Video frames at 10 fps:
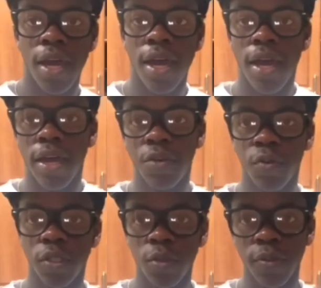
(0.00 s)
It
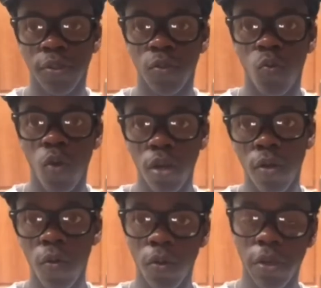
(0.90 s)
was almost one
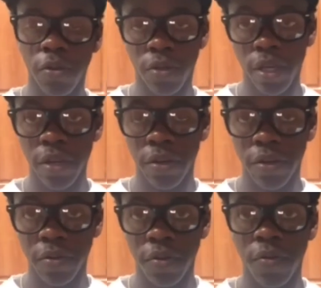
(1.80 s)
whole year
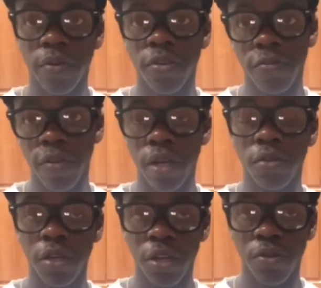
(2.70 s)
later when the final
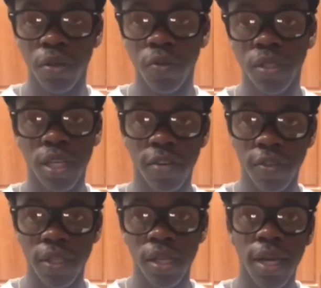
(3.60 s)
hearing was
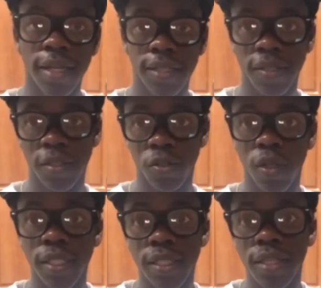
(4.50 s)
given to the
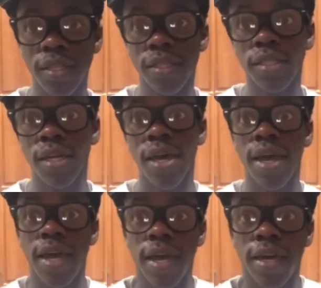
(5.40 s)
trustees
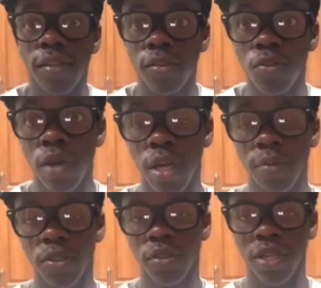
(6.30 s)
and the New
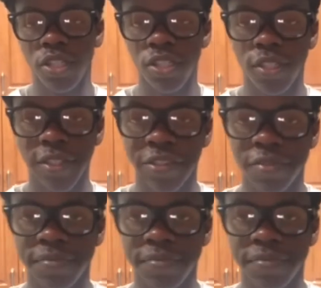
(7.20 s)
Hampshire legislature.